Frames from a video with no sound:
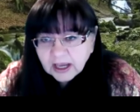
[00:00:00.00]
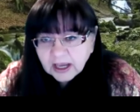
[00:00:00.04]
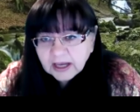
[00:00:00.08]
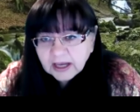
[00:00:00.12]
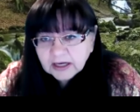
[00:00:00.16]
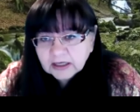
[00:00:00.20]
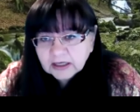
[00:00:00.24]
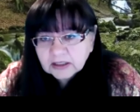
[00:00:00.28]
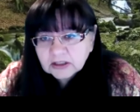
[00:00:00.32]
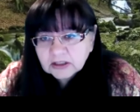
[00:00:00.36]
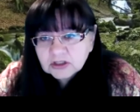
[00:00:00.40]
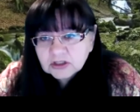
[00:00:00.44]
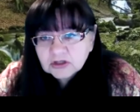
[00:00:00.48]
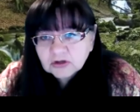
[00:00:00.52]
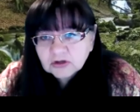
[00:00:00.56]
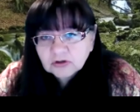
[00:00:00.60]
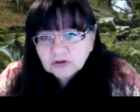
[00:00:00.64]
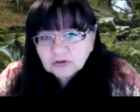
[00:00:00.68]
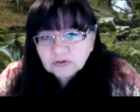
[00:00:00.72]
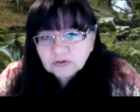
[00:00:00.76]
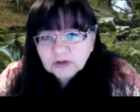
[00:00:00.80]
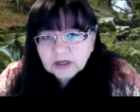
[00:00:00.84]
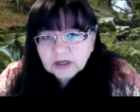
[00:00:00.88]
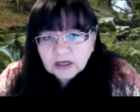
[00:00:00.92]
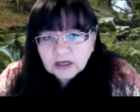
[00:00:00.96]
And
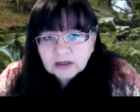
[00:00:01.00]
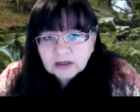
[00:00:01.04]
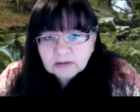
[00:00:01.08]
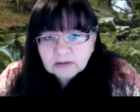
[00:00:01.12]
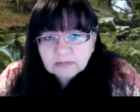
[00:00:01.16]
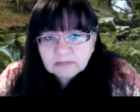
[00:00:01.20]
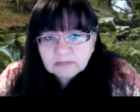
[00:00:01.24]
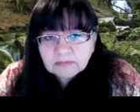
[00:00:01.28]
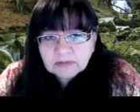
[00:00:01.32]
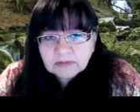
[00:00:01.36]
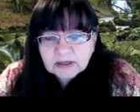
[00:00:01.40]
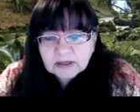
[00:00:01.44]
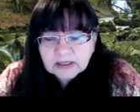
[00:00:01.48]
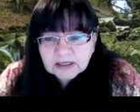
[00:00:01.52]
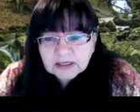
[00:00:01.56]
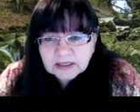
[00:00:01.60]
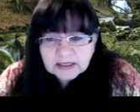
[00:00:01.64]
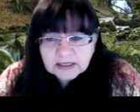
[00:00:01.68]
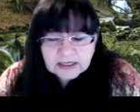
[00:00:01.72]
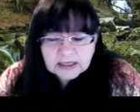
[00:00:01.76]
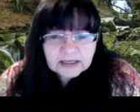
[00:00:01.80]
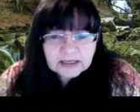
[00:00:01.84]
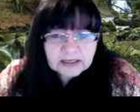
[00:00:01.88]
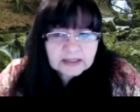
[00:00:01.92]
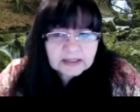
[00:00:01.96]
so
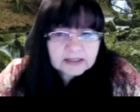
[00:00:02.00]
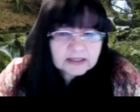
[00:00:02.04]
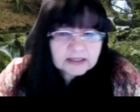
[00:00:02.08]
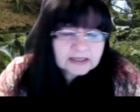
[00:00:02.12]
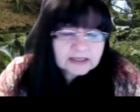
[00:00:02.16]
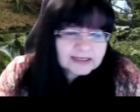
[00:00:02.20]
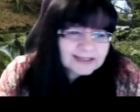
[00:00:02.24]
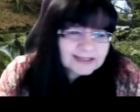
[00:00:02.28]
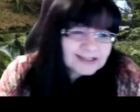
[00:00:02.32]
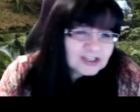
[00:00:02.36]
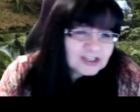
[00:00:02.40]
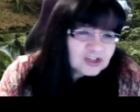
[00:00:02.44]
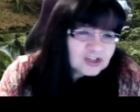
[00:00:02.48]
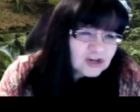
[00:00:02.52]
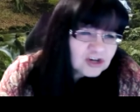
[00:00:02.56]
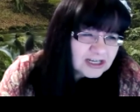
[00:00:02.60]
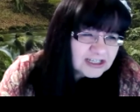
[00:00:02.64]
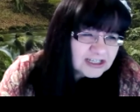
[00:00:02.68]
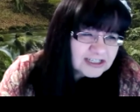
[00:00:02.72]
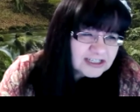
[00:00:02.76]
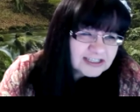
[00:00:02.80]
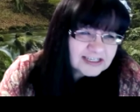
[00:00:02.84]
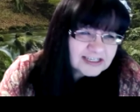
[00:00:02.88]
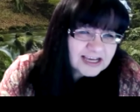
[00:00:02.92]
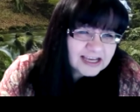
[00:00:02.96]
the
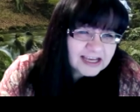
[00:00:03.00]
instructions